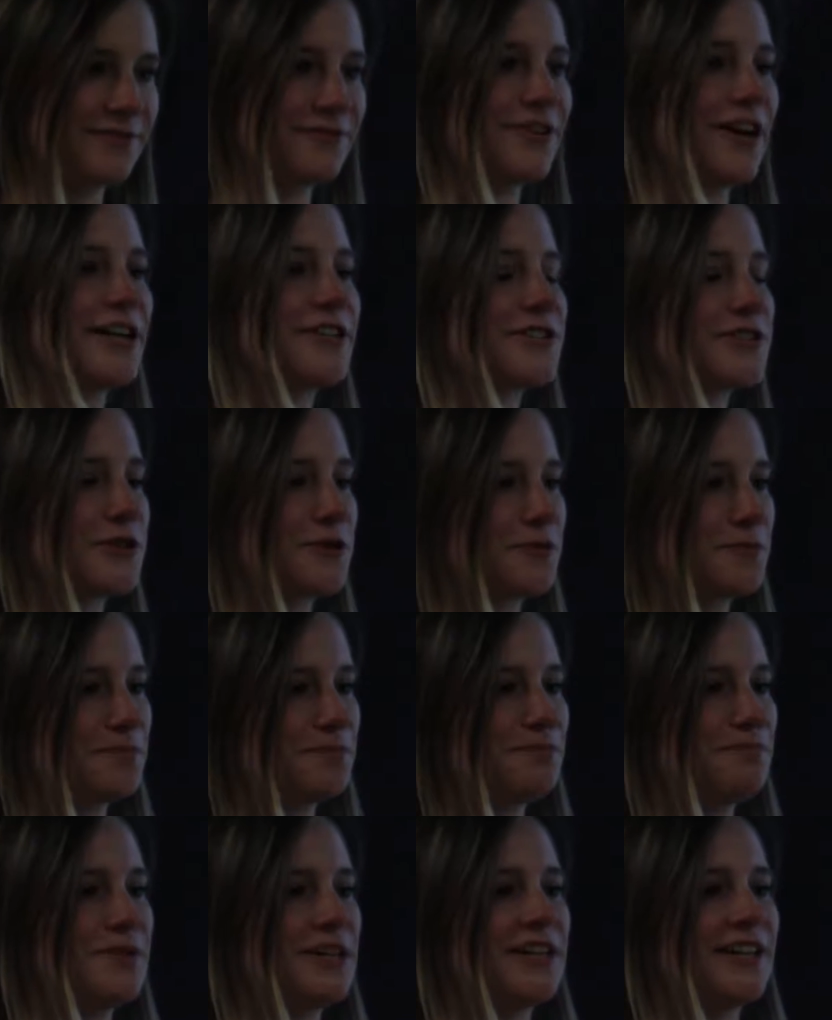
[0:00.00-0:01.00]
Right, so
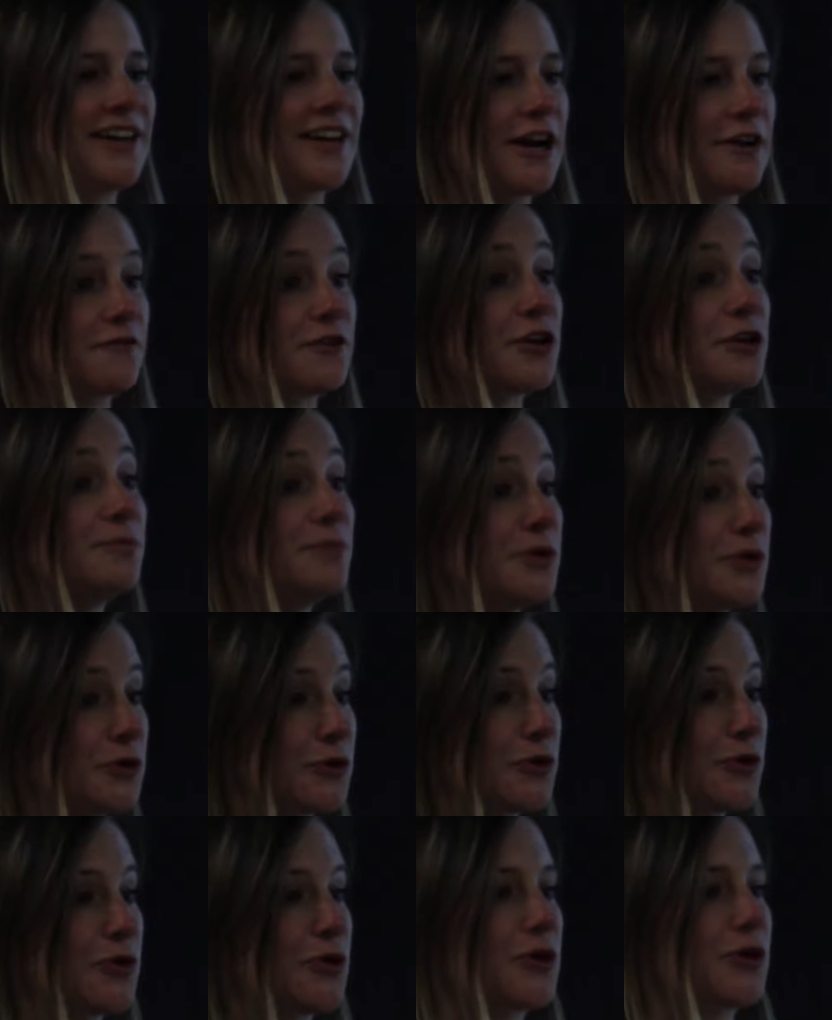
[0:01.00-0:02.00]
being kind of
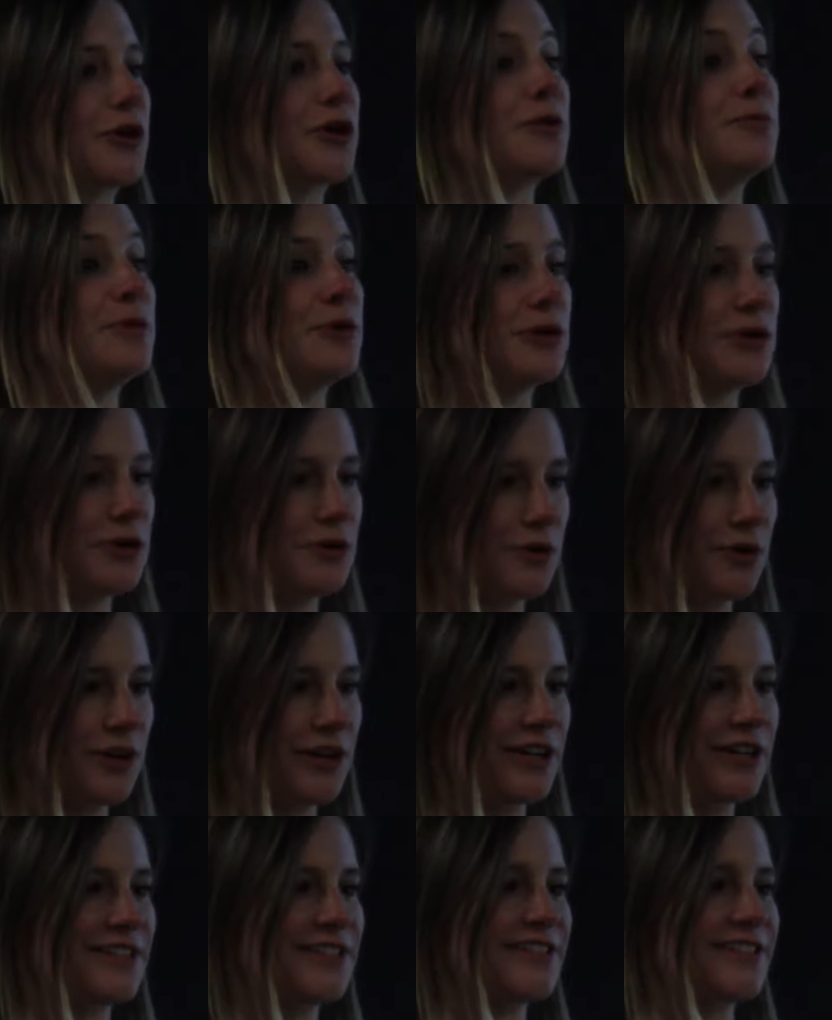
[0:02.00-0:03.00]
communal or
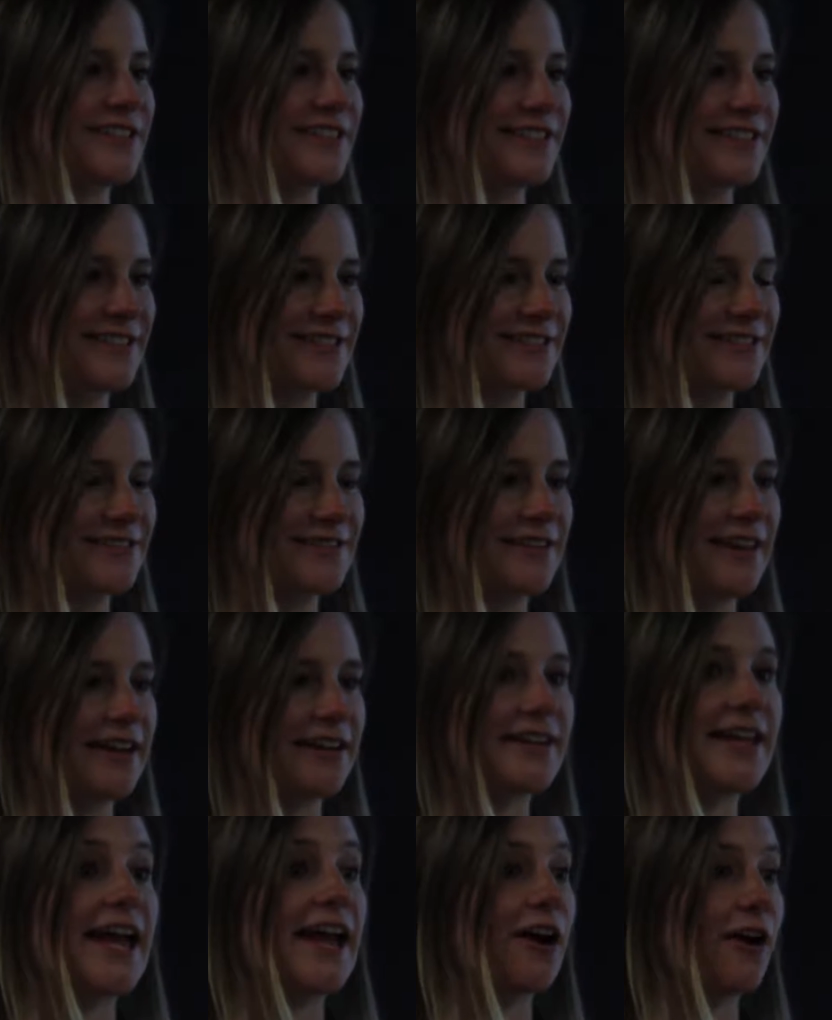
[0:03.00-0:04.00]
community-oriented
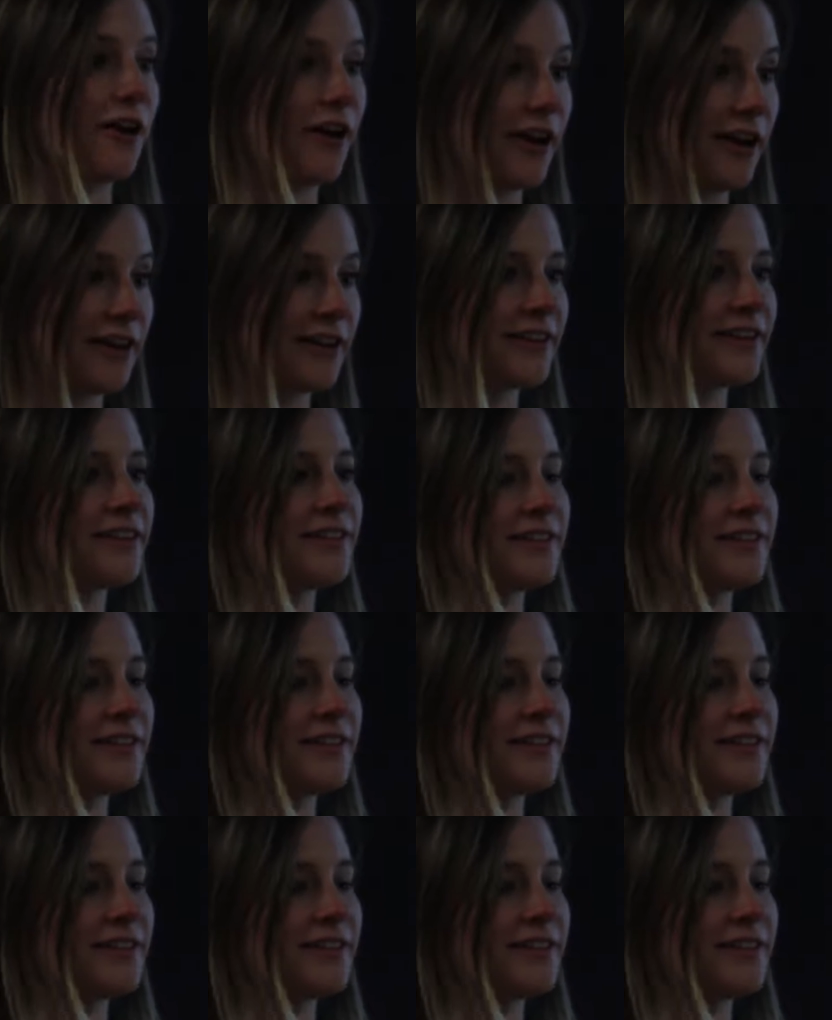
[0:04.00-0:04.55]
and caring.